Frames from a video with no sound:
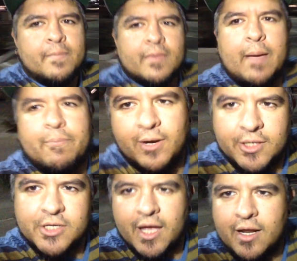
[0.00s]
and I
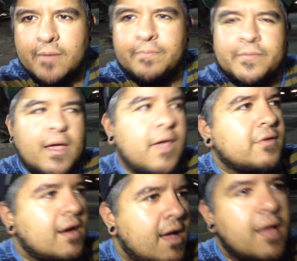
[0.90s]
appreciate it. You
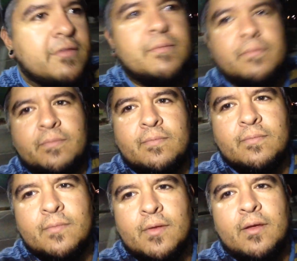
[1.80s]
guys are awesome.
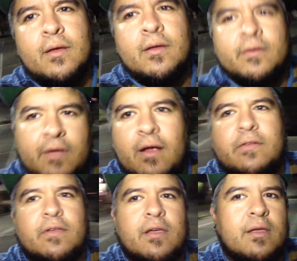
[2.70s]

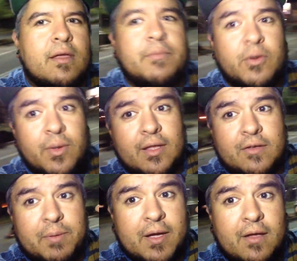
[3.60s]
Seriously, I'm doing
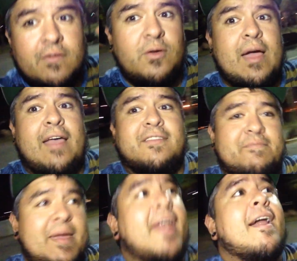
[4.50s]
this because you guys
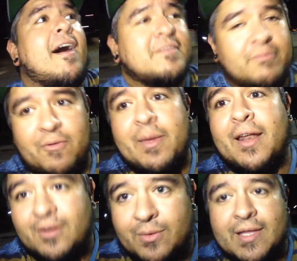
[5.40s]
have made it awesome for me
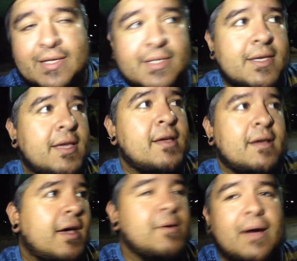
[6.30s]
to do this.
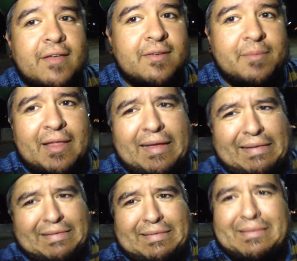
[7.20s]
Otherwise, I'd be like,
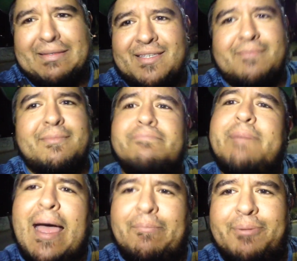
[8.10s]
this is a
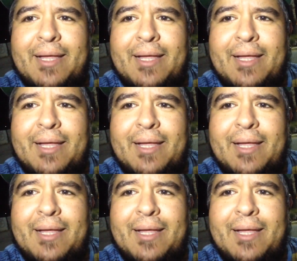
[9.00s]
bad